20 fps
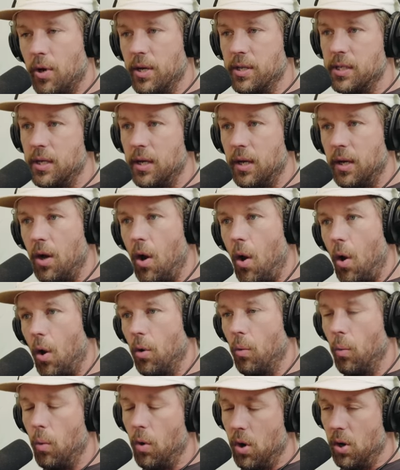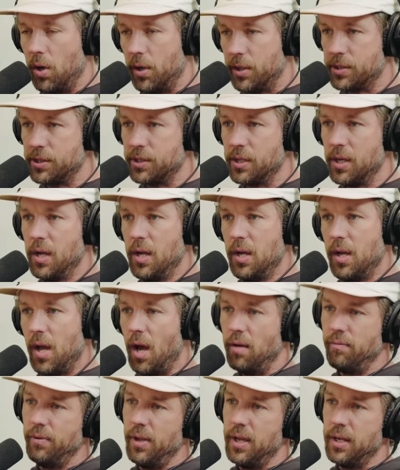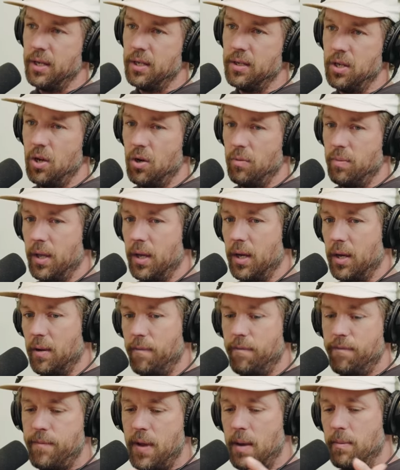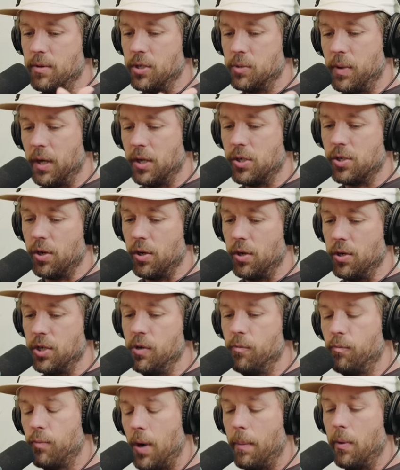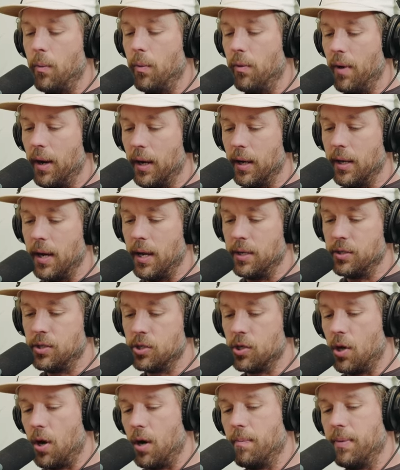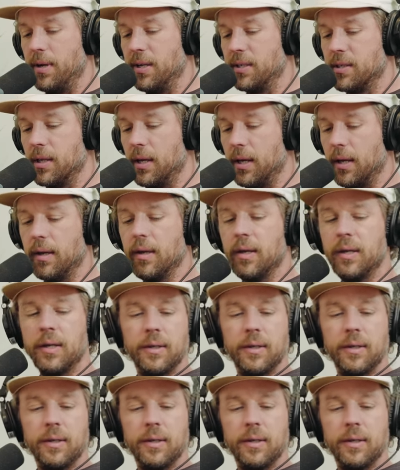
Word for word: printing artworks of like you know it'd be like a famous picture you probably would recognize his art, but it's like